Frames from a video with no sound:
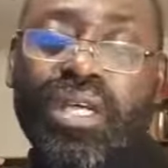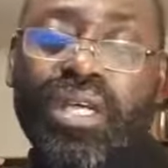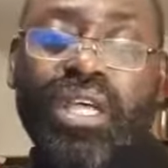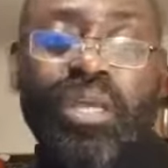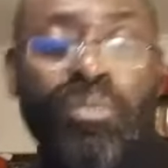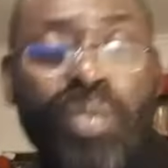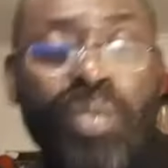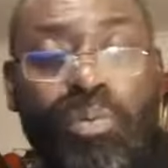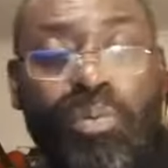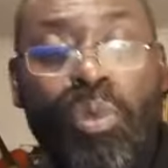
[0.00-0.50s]

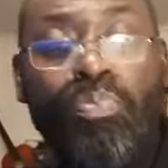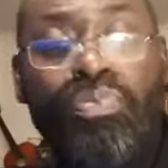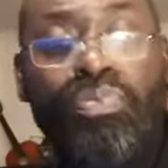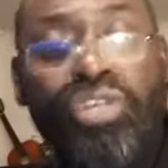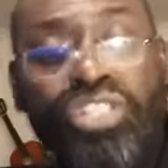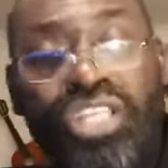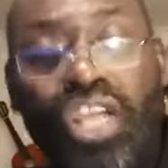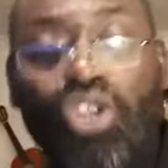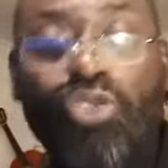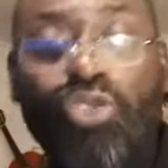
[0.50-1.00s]
People
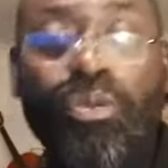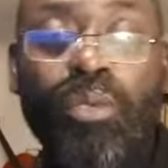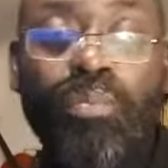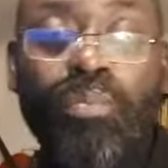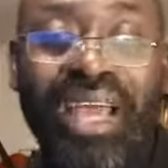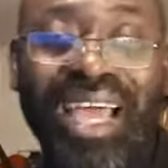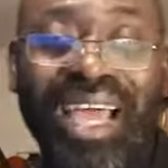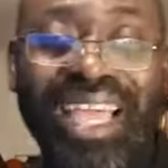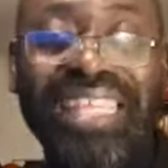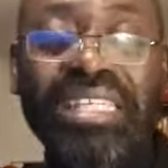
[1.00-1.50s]
pretend to be
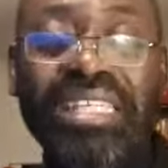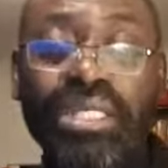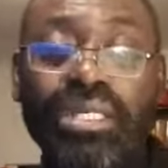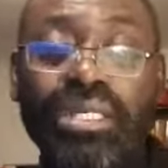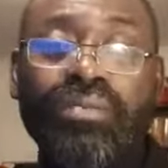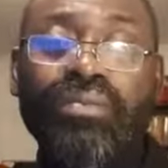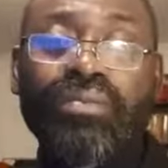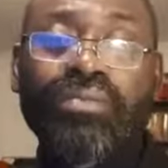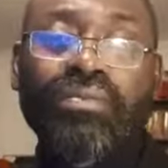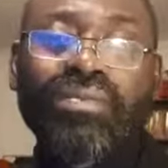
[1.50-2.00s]
blind.
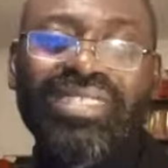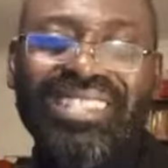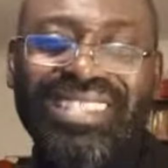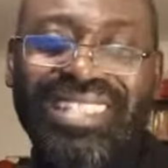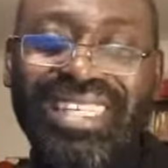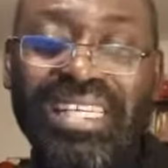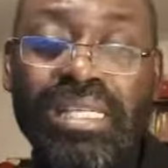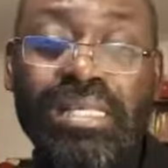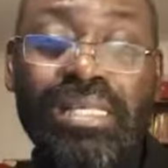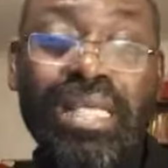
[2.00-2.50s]

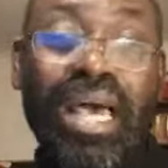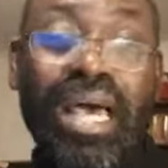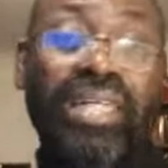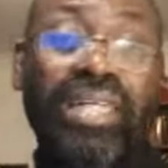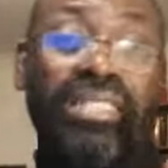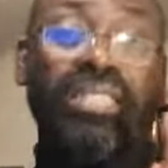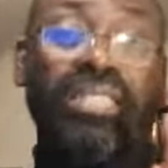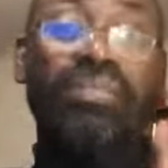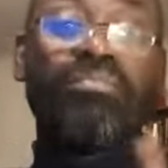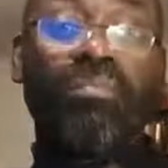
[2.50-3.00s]
These are
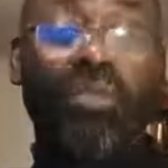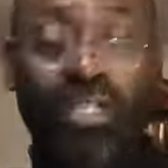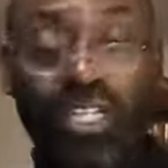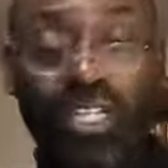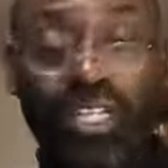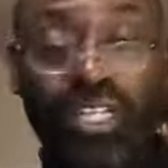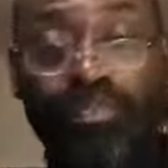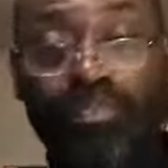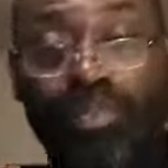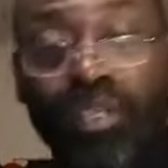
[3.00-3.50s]
demonic
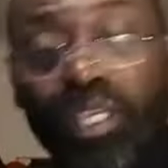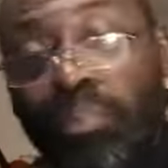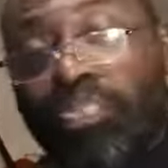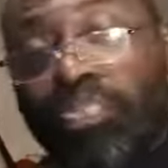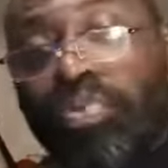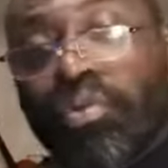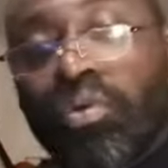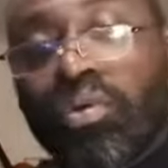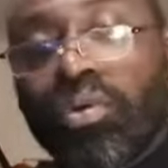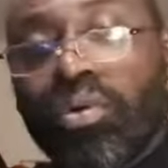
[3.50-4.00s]

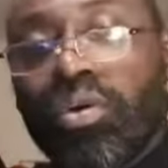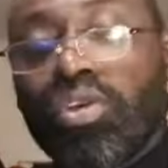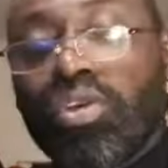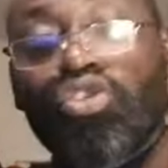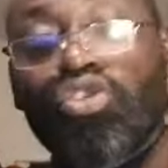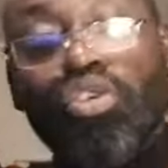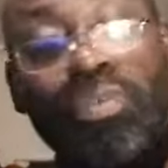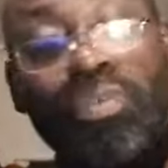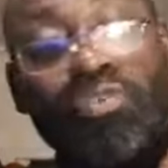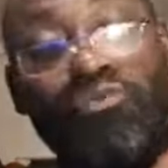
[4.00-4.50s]
people.
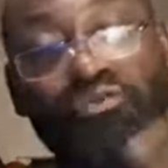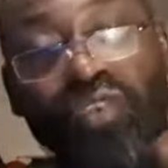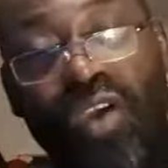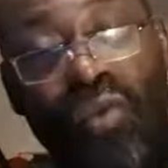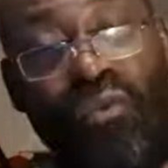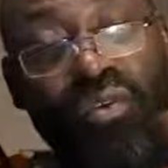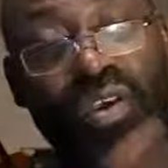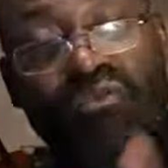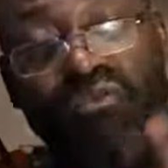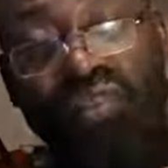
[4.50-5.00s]
So be
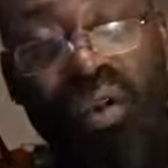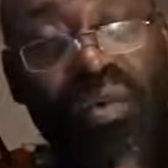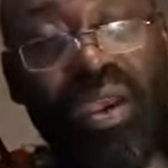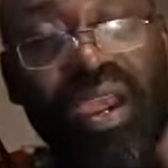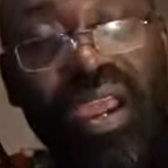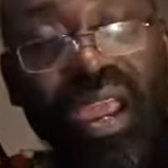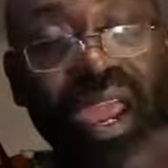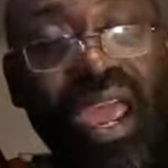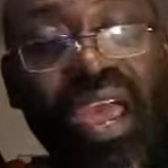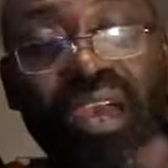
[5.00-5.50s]
very, very
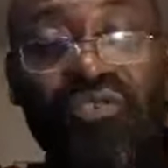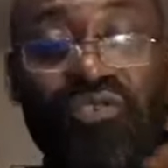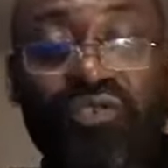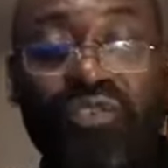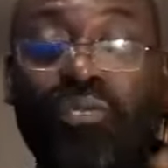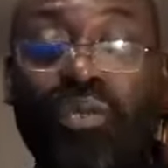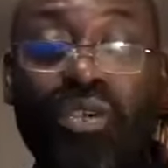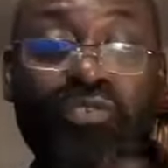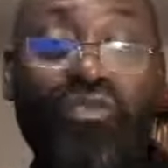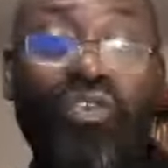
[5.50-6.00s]

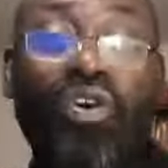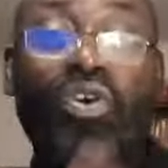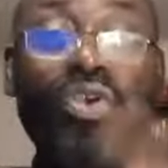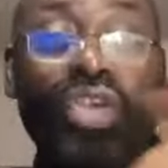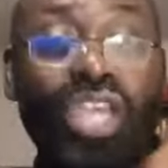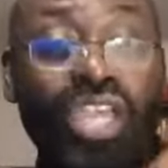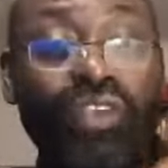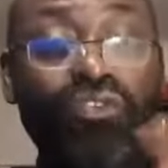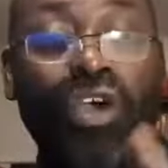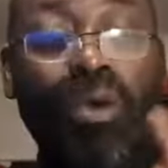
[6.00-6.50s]
careful before you
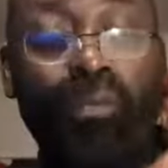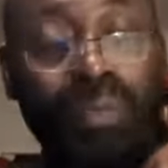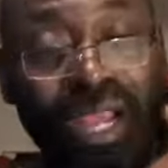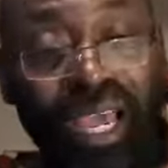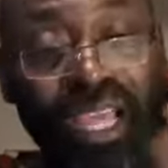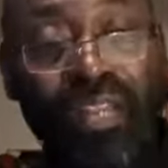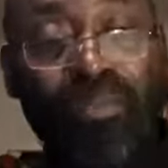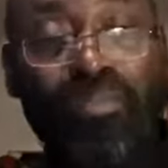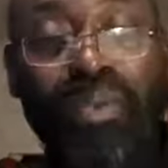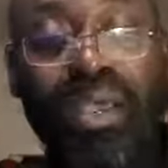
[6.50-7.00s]
give to a
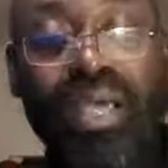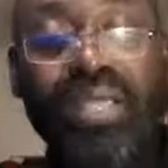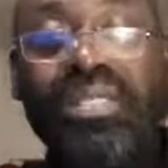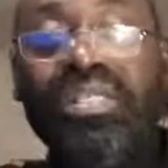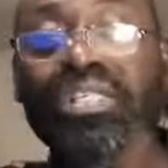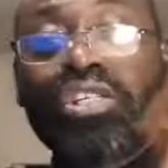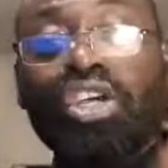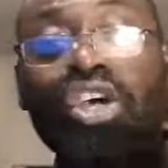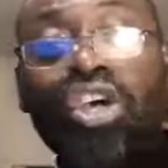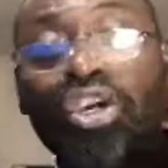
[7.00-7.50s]
blind
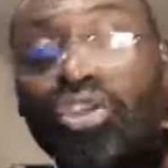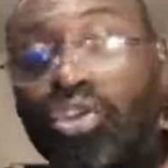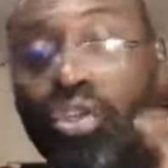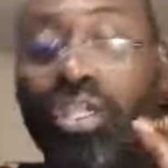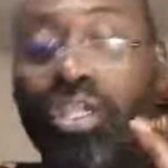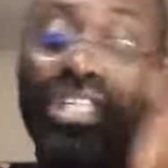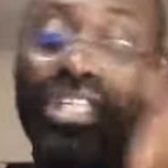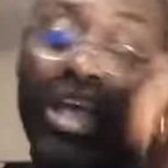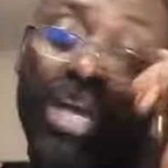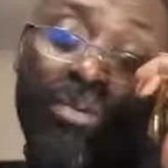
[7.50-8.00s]
person, not a
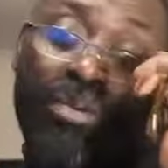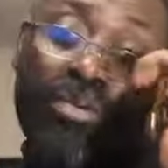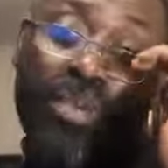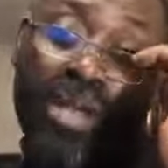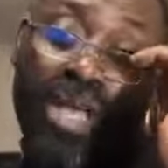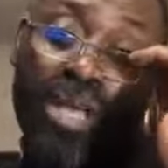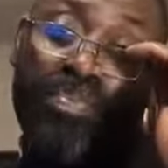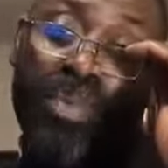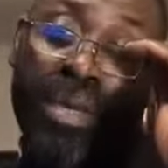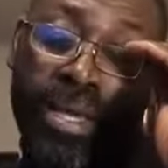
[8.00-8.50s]
type of
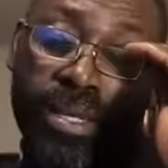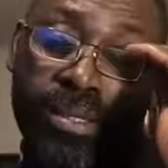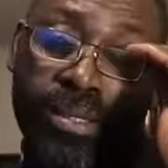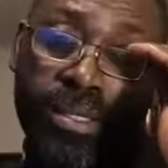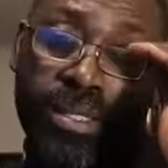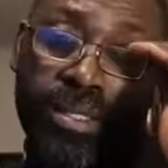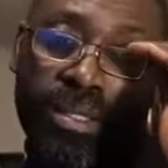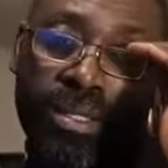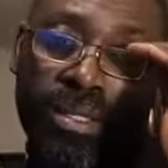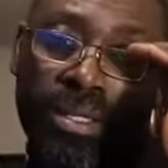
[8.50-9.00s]
blind
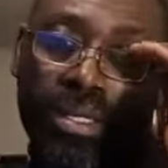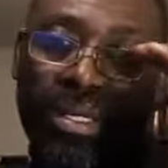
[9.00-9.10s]
person.